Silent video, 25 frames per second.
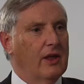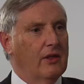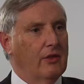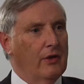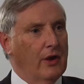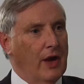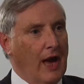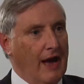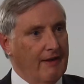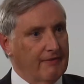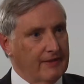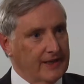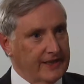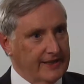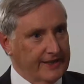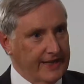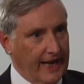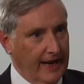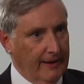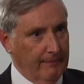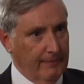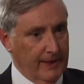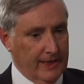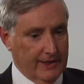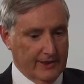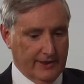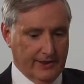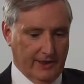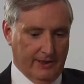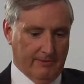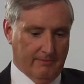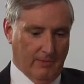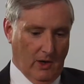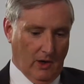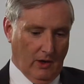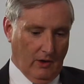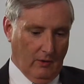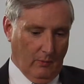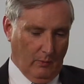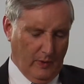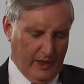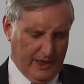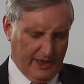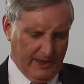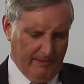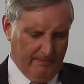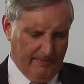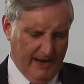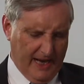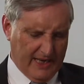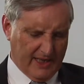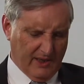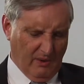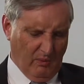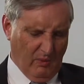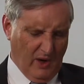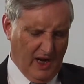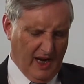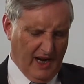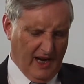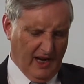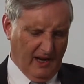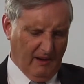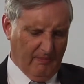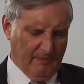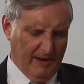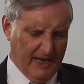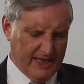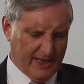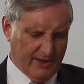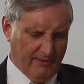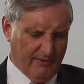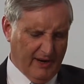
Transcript: you have the segments of the model, which are better work, better